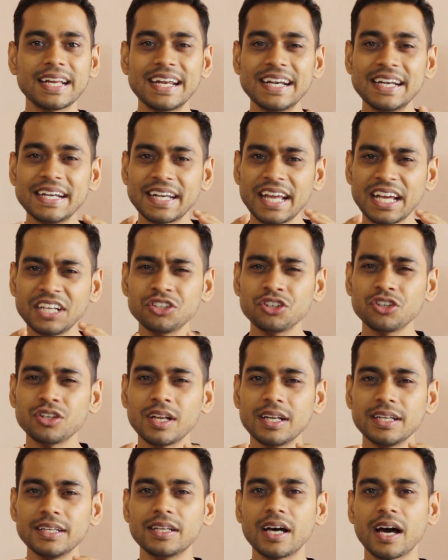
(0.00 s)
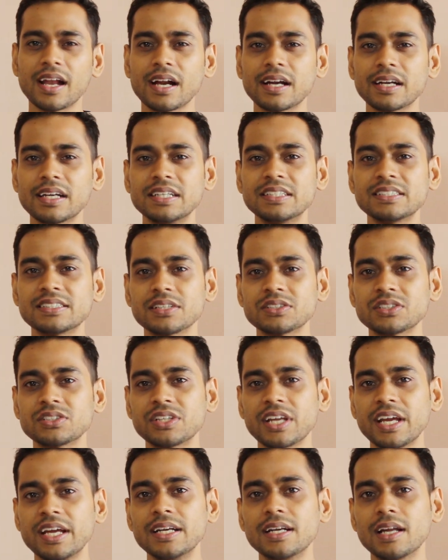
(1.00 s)
intentionally directed,
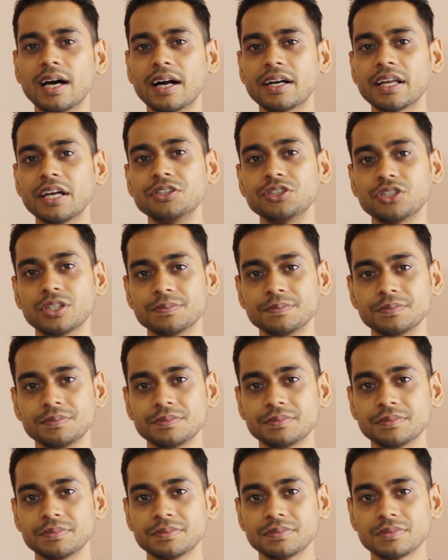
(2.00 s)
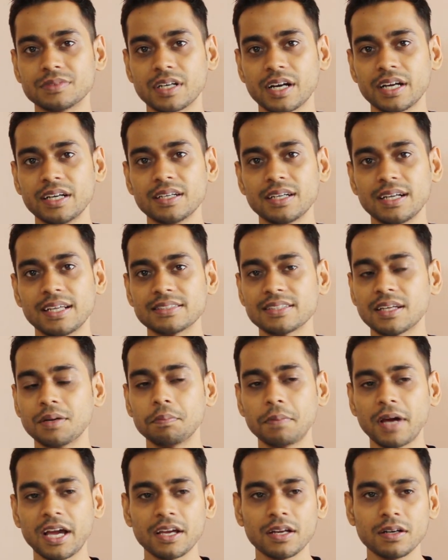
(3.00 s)
sustained attention, right? Let's
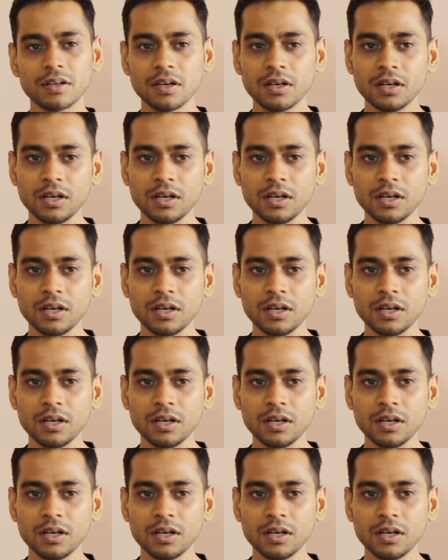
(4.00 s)
unpack it.